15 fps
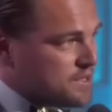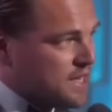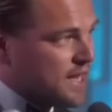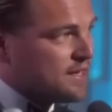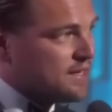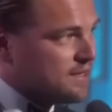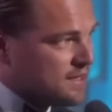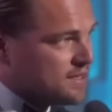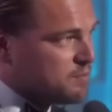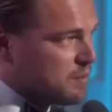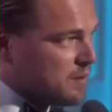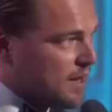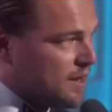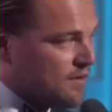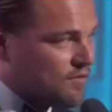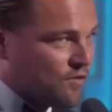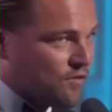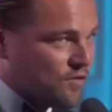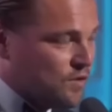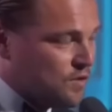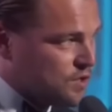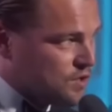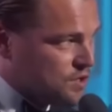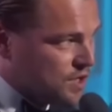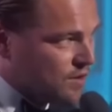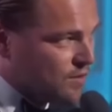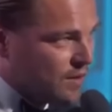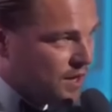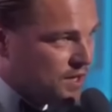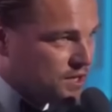protected this planet for future
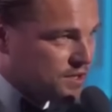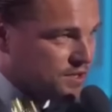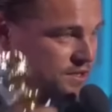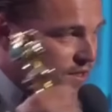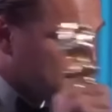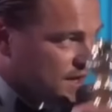generations.